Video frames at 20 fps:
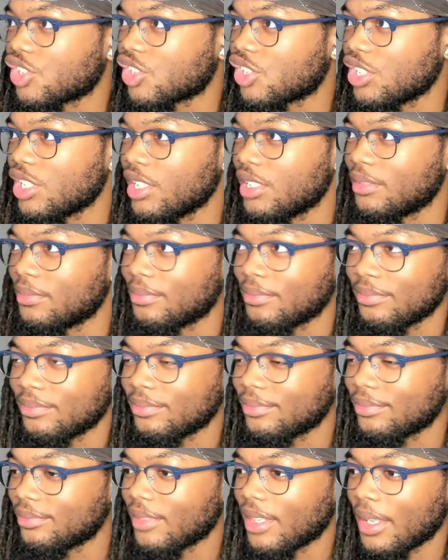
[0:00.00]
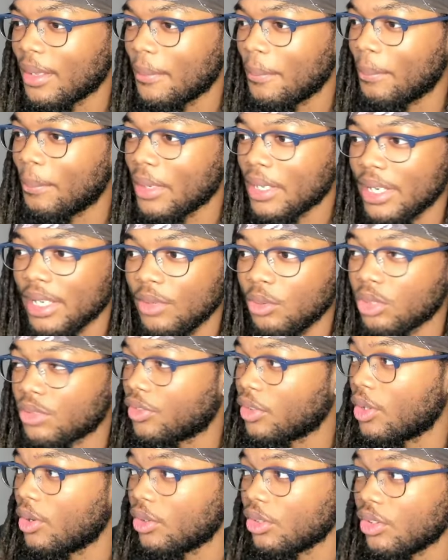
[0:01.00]
shit, but he was
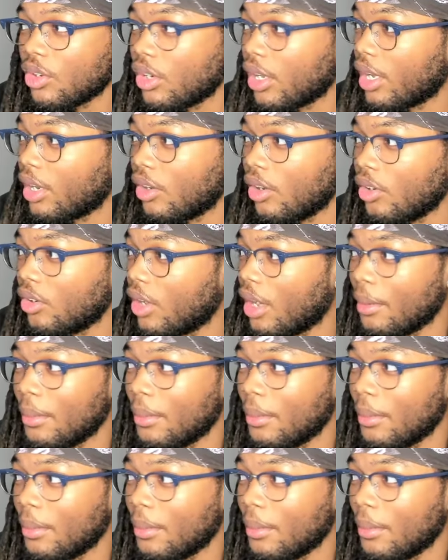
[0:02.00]
flowing on that hoe.